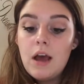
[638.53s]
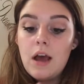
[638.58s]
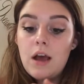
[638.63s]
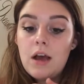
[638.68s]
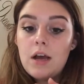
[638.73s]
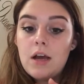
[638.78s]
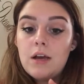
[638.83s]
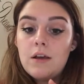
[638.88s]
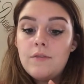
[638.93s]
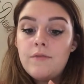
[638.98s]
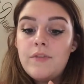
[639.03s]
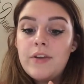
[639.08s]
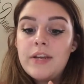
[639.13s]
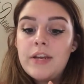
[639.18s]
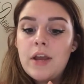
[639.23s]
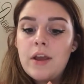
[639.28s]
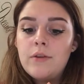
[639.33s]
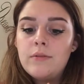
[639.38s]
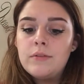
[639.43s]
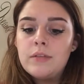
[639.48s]

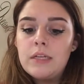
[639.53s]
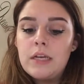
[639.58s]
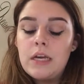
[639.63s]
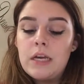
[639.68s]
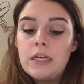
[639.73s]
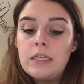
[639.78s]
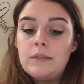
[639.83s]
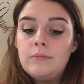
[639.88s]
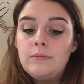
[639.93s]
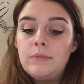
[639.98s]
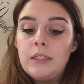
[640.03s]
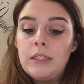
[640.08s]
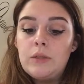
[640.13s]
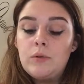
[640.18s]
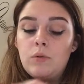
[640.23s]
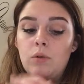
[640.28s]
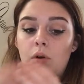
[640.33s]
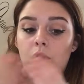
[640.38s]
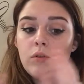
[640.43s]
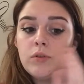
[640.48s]
videos,
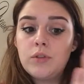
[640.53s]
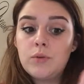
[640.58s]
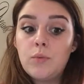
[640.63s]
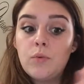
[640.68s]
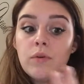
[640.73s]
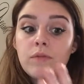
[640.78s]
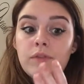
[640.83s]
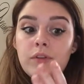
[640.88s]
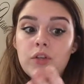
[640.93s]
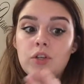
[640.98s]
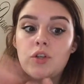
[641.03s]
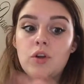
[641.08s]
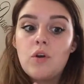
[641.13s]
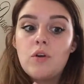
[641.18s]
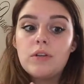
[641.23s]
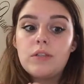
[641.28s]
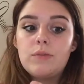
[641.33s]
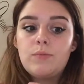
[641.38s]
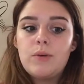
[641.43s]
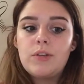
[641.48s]
and onto all of the
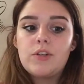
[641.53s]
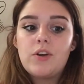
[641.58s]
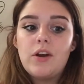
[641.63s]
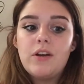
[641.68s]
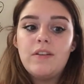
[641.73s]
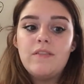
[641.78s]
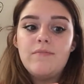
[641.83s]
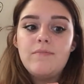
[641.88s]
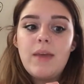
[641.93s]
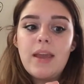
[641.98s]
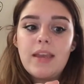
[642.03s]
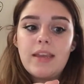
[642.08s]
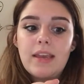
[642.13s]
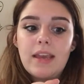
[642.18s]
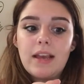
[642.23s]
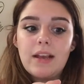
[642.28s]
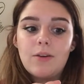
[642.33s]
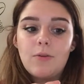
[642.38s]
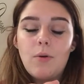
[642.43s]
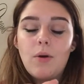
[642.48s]
shots, which kind of make
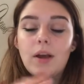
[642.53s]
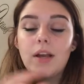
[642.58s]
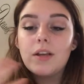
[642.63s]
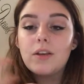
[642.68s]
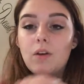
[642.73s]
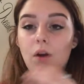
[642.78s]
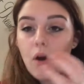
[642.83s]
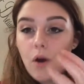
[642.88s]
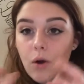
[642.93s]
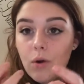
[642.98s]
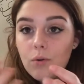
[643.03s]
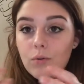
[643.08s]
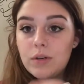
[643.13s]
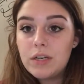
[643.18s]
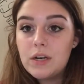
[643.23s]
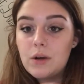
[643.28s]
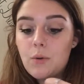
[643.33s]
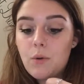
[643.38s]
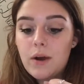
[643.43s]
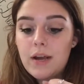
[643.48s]
it quite cold
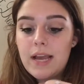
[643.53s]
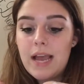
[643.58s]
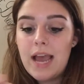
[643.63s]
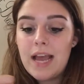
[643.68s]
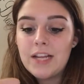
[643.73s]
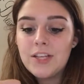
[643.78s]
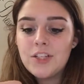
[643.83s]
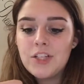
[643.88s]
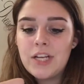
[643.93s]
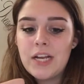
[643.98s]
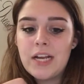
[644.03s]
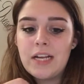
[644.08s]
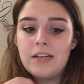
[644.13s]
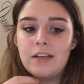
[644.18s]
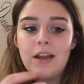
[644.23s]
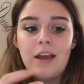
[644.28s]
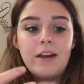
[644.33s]
and quite edgy,